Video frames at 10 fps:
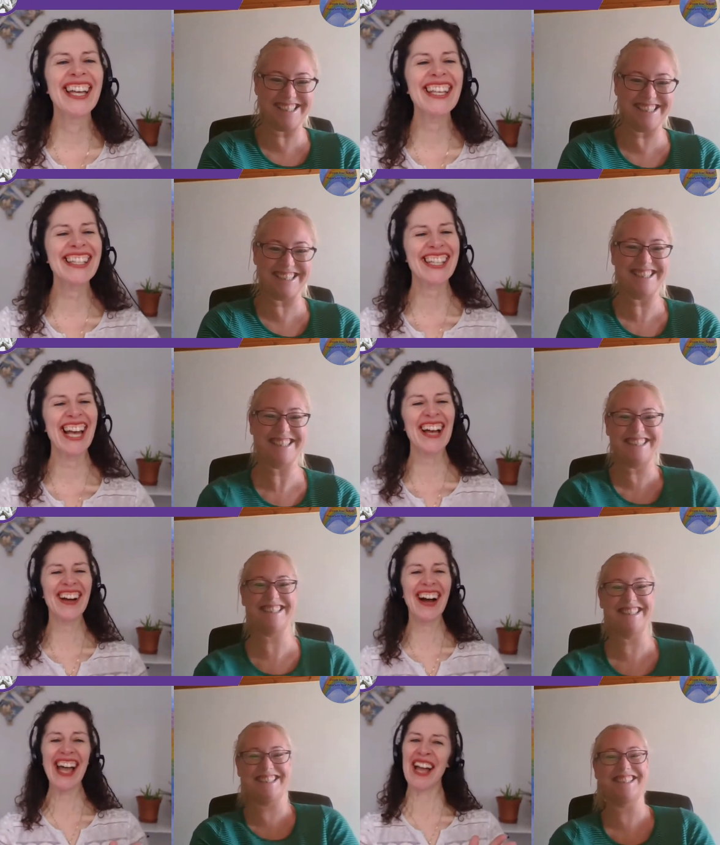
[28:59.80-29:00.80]
Speaker 1: so
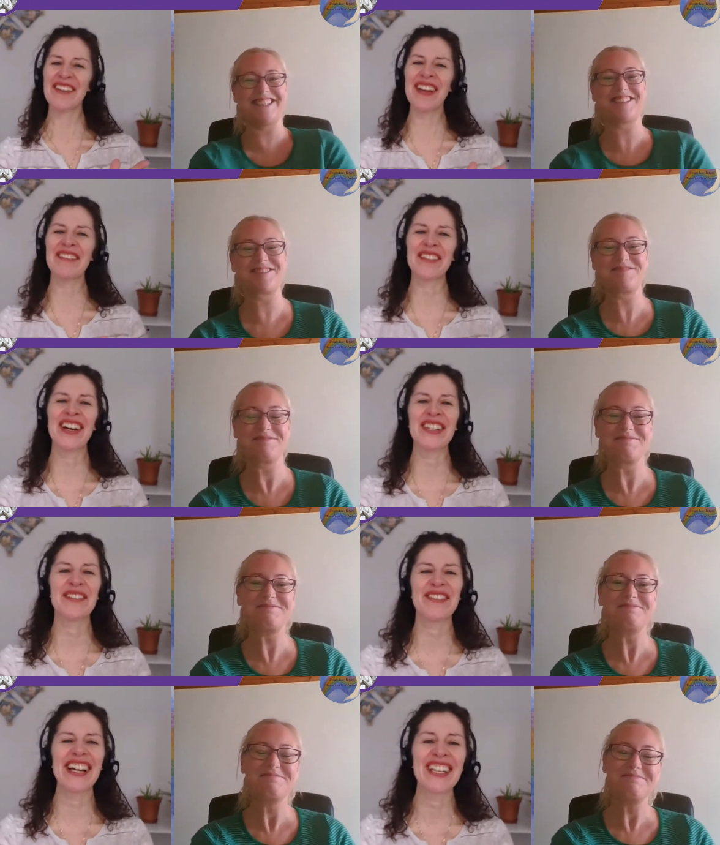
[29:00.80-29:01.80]
I hope everyone you
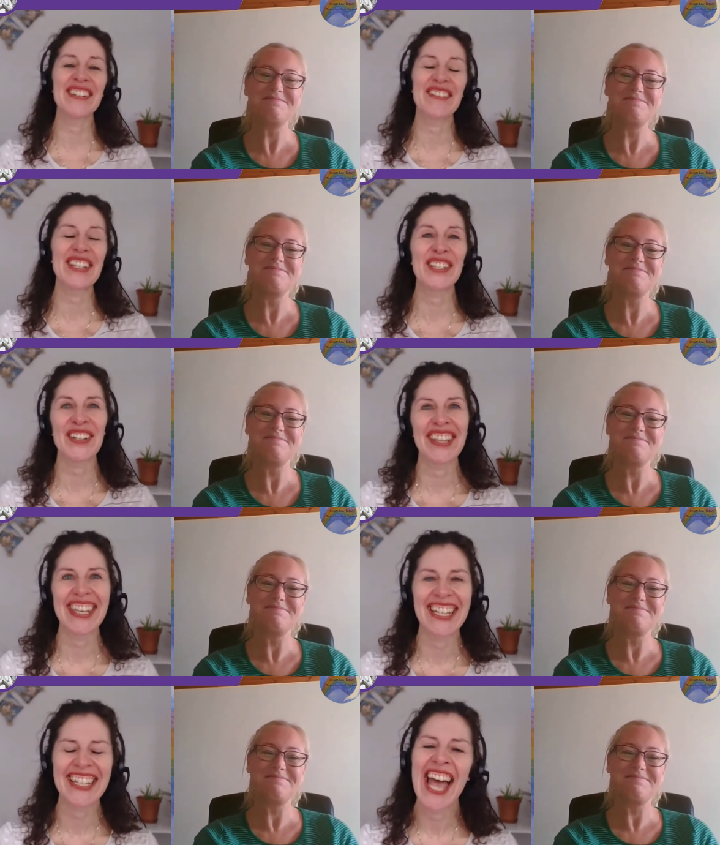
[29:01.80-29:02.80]
found you've enjoyed
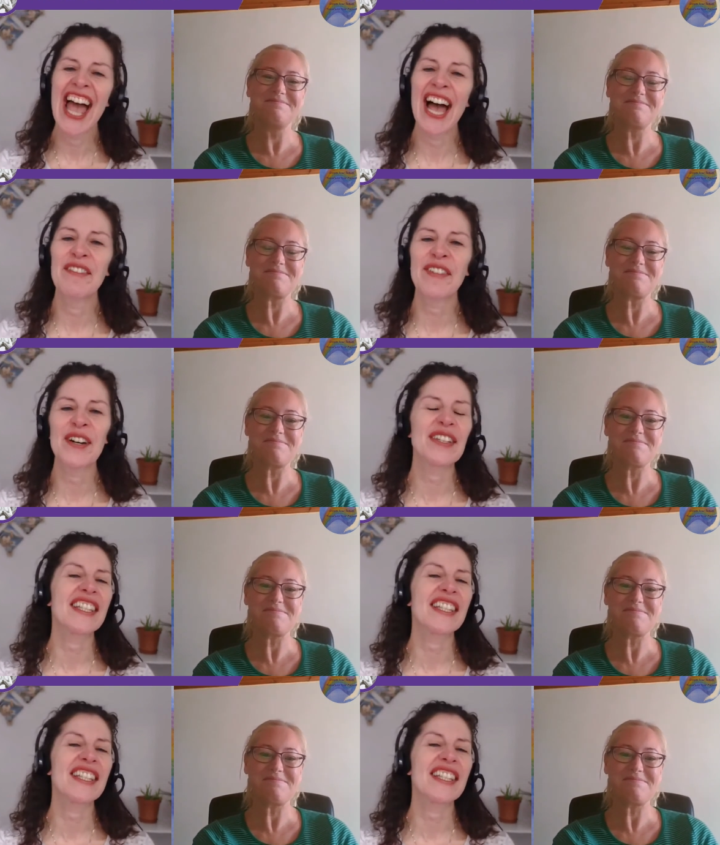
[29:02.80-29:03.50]
this and found it